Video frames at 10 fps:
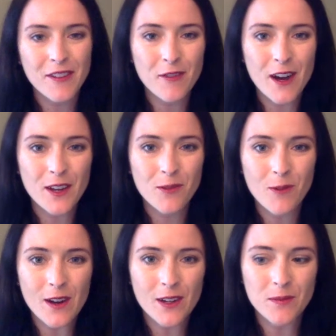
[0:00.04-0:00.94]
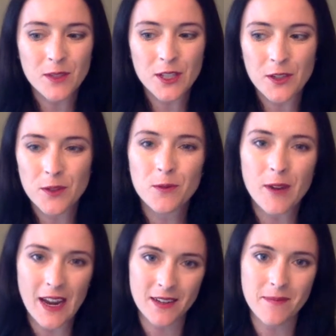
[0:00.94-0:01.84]
Everyone, welcome to
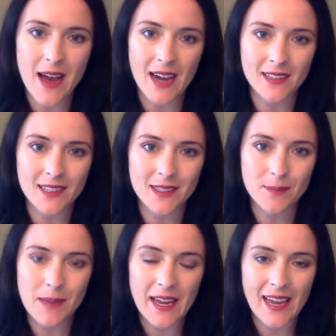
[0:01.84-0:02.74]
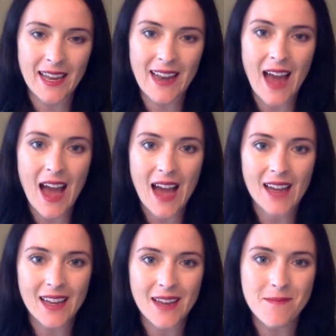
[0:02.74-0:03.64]
Random Access Megan.
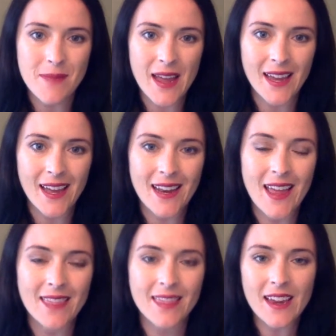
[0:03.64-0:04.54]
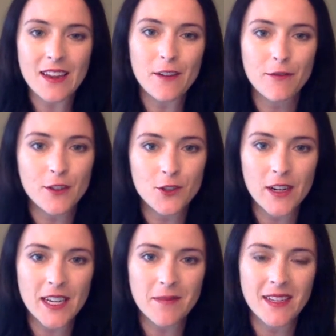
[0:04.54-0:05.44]
I am Megan. Thank you for
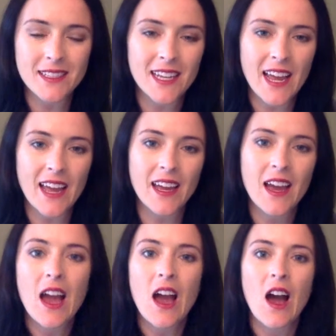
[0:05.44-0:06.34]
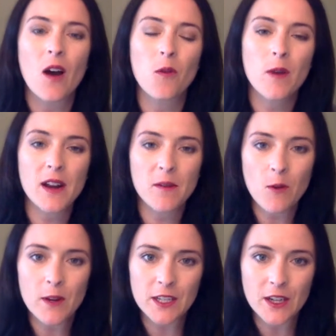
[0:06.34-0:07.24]
joining me today. What I'm
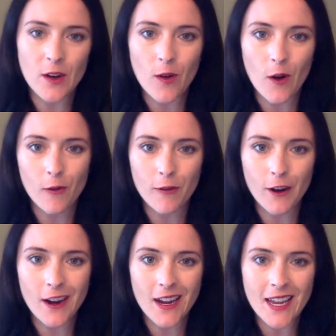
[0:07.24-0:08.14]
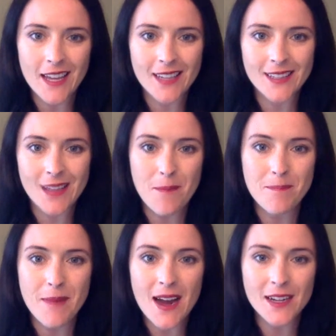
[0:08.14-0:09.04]
going to go over is
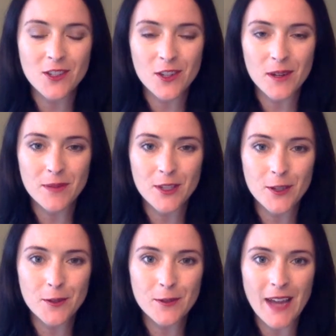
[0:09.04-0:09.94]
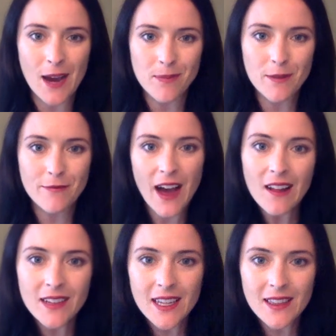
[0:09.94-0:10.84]
my trip to Napa
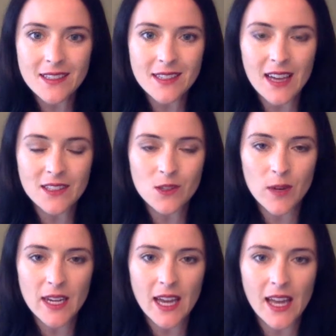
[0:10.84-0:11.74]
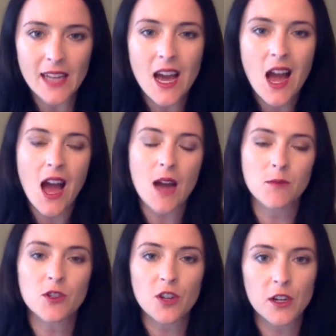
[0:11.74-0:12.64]
Valley this last weekend. I'm
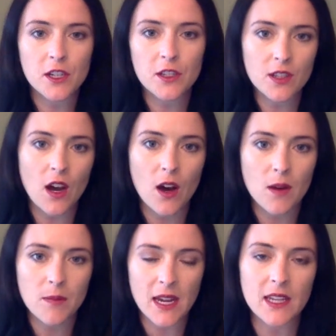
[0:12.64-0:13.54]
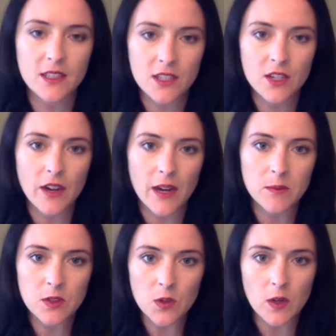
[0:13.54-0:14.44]
sure you saw my
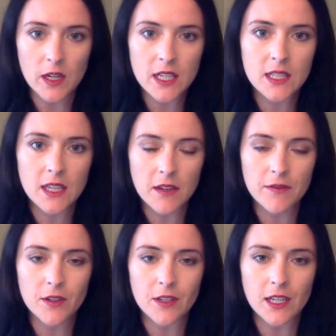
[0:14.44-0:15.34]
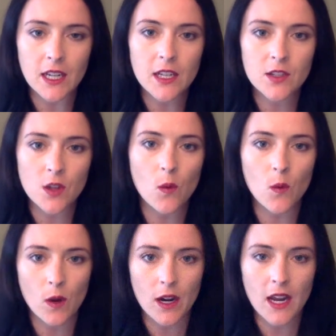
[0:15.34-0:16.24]
Instagram stories. If you didn't, don't
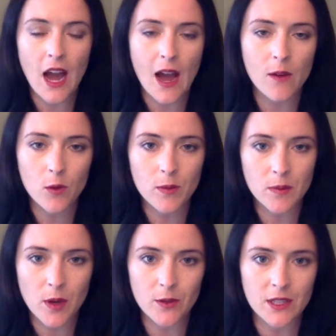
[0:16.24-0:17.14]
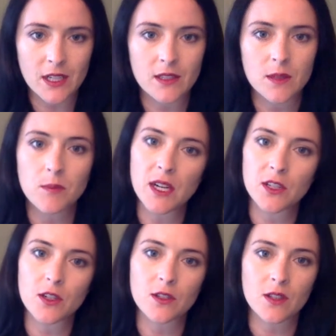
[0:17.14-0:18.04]
worry. I will be posting some
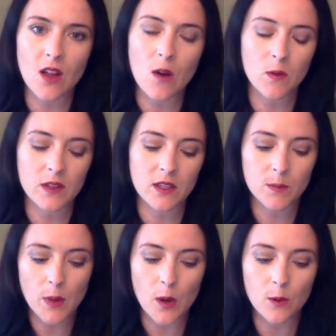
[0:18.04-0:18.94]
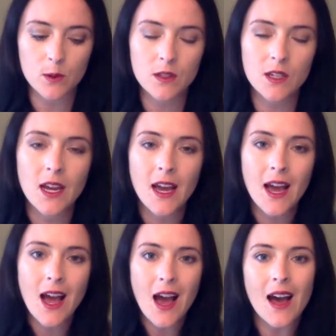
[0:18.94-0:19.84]
pictures along with this post.
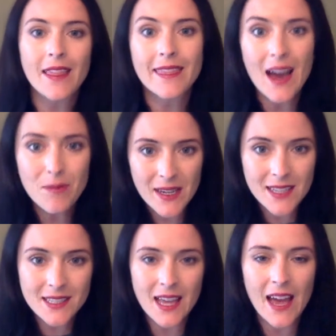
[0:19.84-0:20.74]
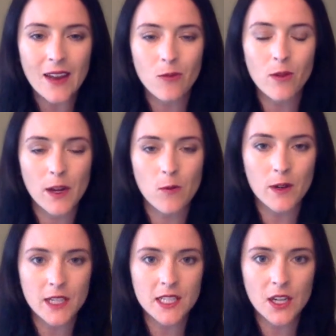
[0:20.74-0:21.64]
That being said, what I
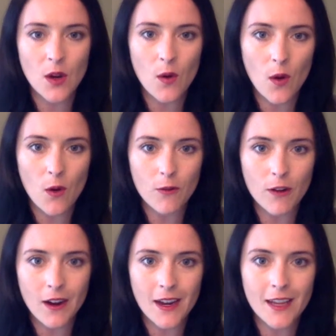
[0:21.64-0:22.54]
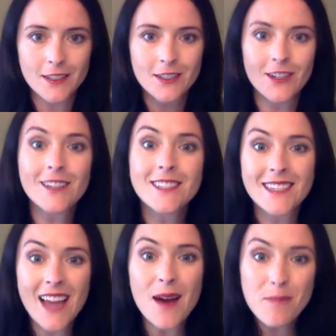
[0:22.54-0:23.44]
wanted to go over is just
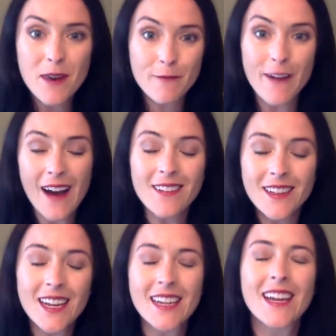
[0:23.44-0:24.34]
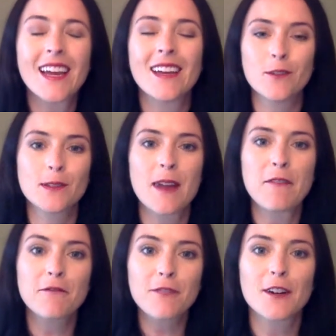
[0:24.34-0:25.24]
Napa Valley. It was
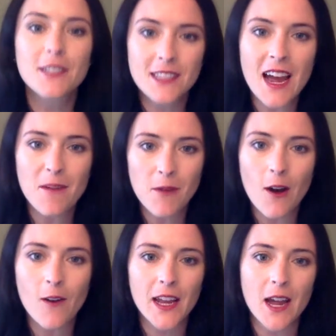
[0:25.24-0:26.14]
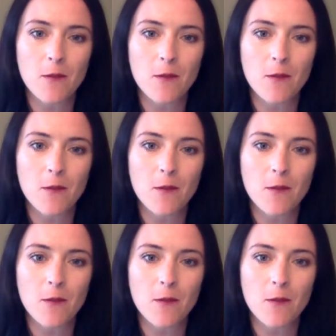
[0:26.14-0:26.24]
my first time going.